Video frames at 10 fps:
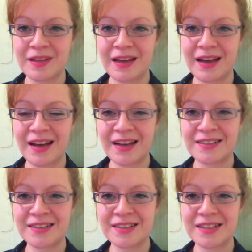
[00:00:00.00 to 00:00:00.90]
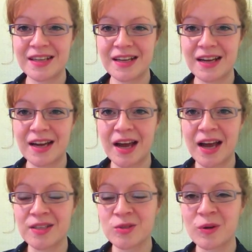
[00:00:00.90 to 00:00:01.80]
and
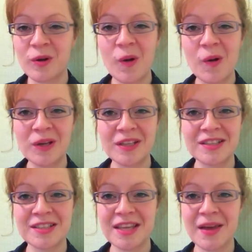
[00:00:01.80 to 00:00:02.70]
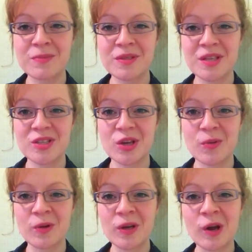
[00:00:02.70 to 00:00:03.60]
as we're all in the same
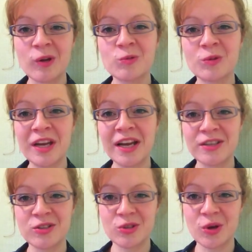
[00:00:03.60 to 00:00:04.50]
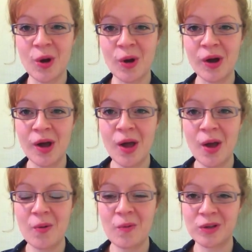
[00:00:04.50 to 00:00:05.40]
position, we're not really sure
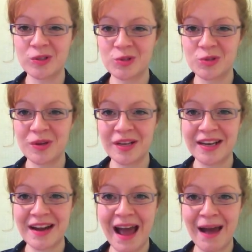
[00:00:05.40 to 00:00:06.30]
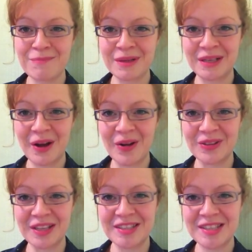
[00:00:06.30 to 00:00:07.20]
what's truly going to happen
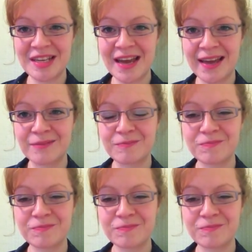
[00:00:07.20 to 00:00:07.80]
on this day.